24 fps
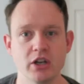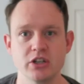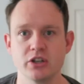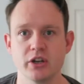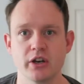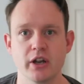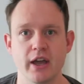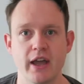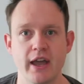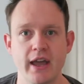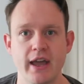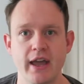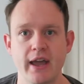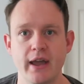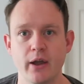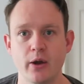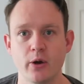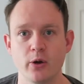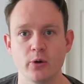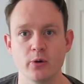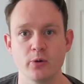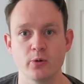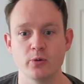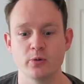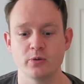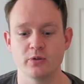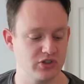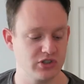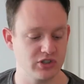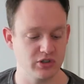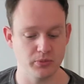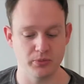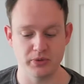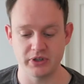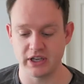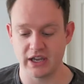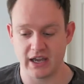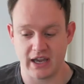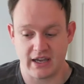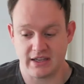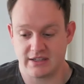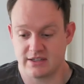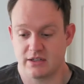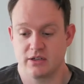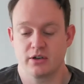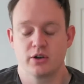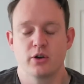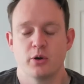I don't know how somebody
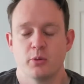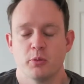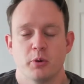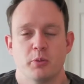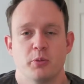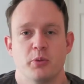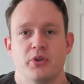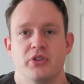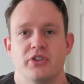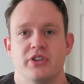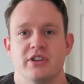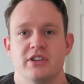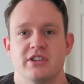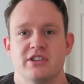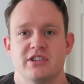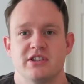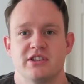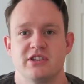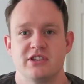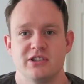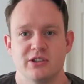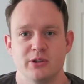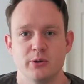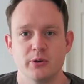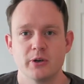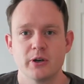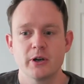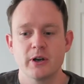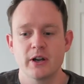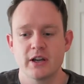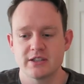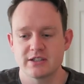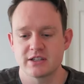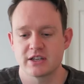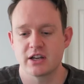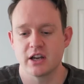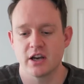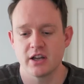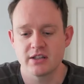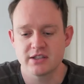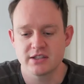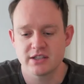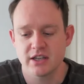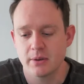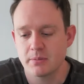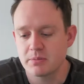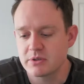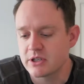hasn't come up with this sooner as a
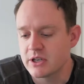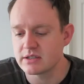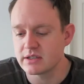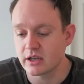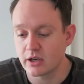concept.